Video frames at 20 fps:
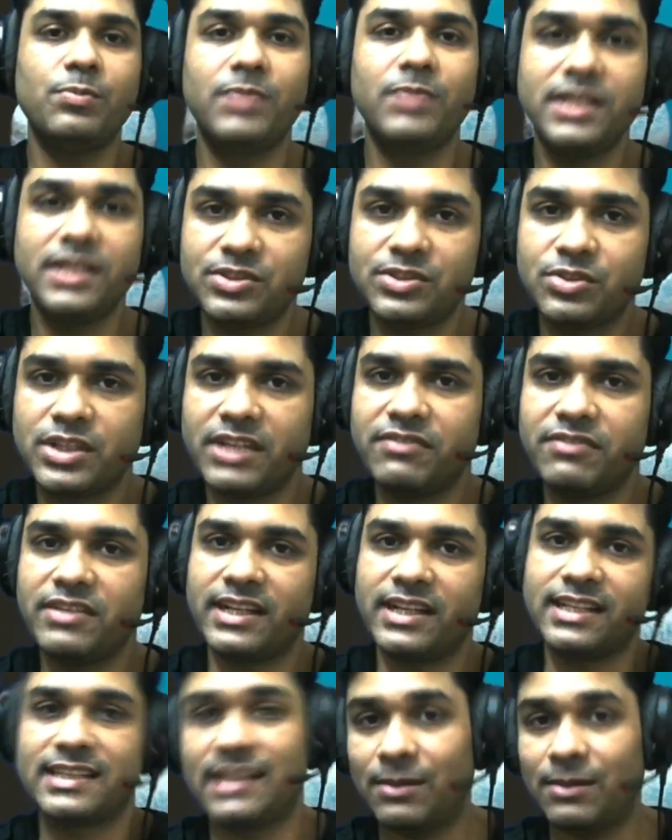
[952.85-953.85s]
please do give it
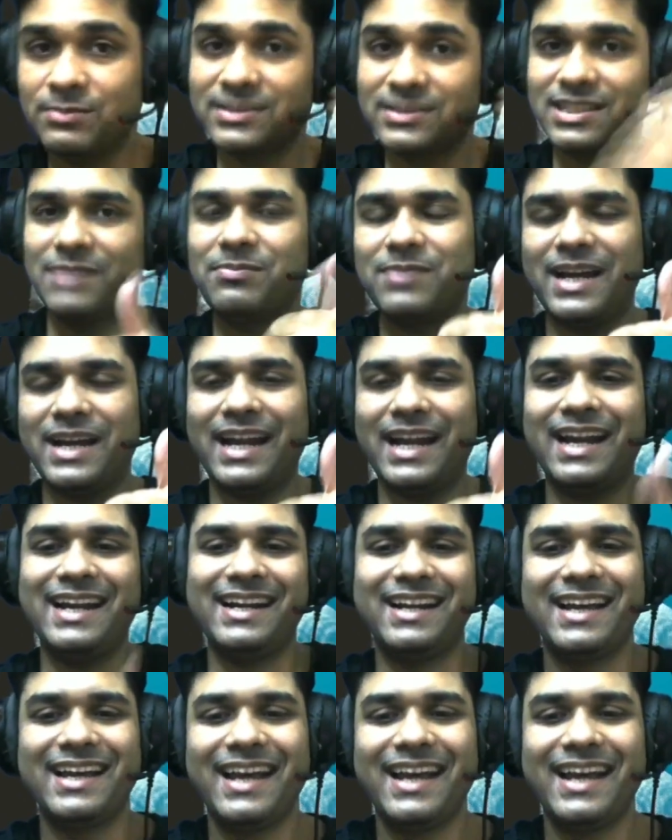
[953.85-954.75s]
a thumbs up, and